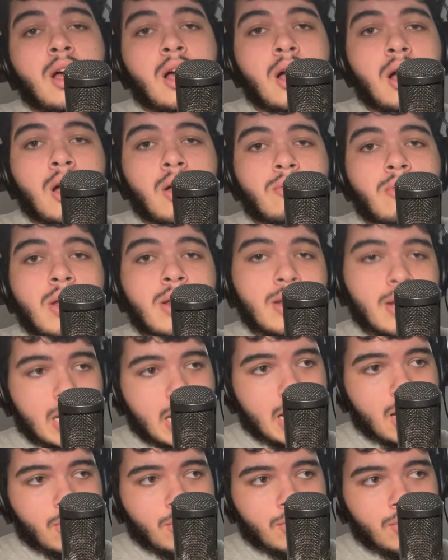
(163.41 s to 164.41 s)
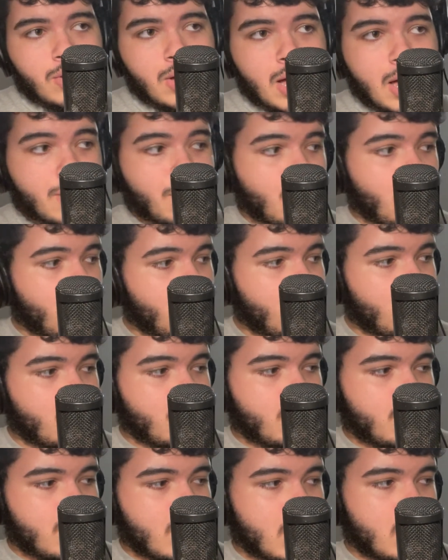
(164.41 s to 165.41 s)
Uh, right now, I don't.
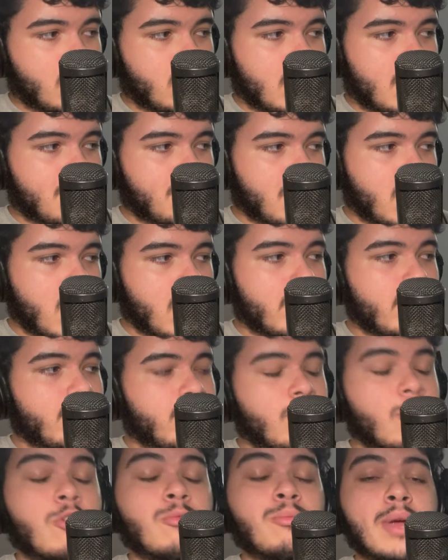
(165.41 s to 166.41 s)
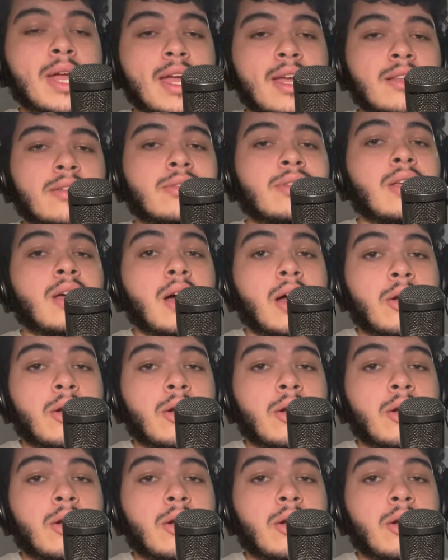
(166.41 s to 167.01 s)
I only bought for bass.